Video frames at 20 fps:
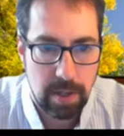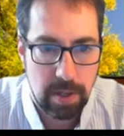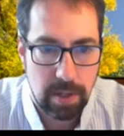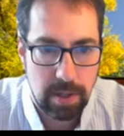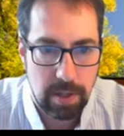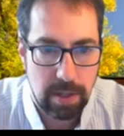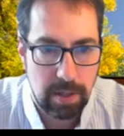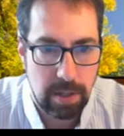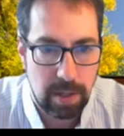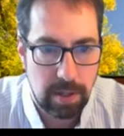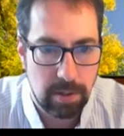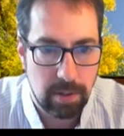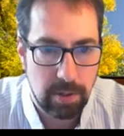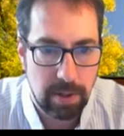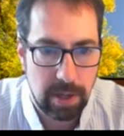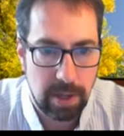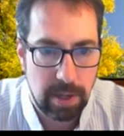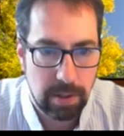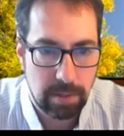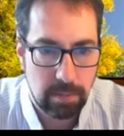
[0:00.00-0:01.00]
I don't know
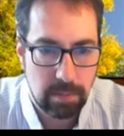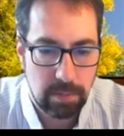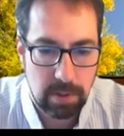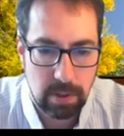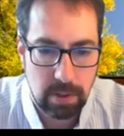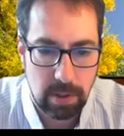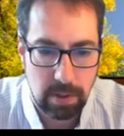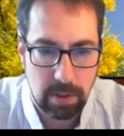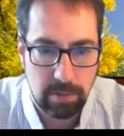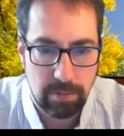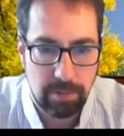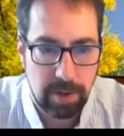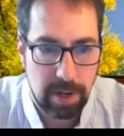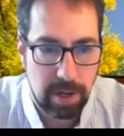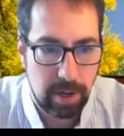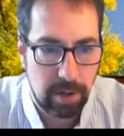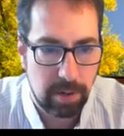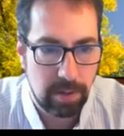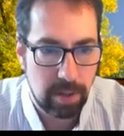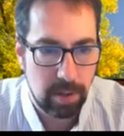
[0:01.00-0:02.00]
why I caught on
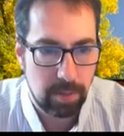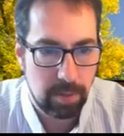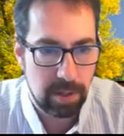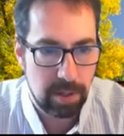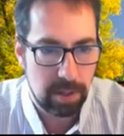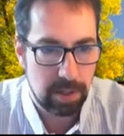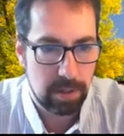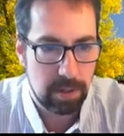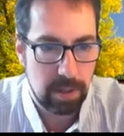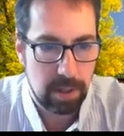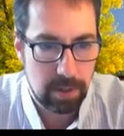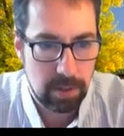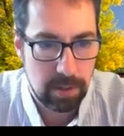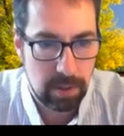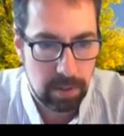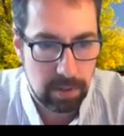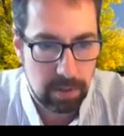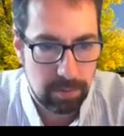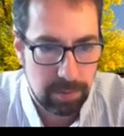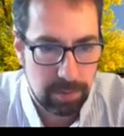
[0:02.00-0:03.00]
fire there, but I
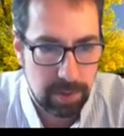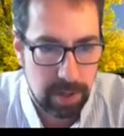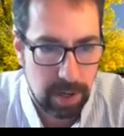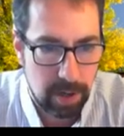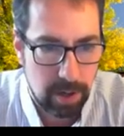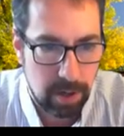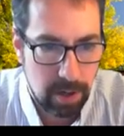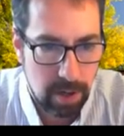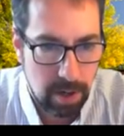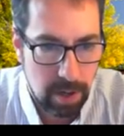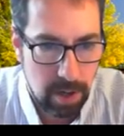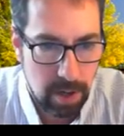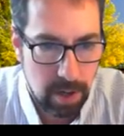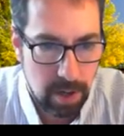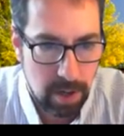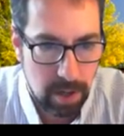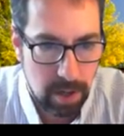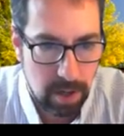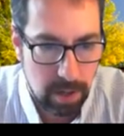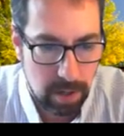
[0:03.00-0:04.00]
caught on fire.
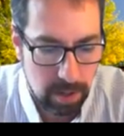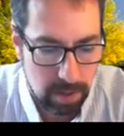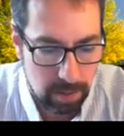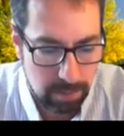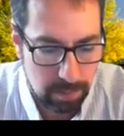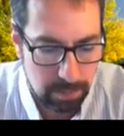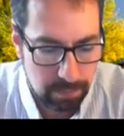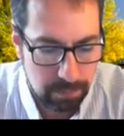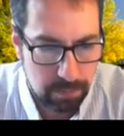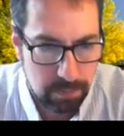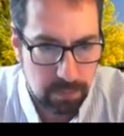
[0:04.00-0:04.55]
And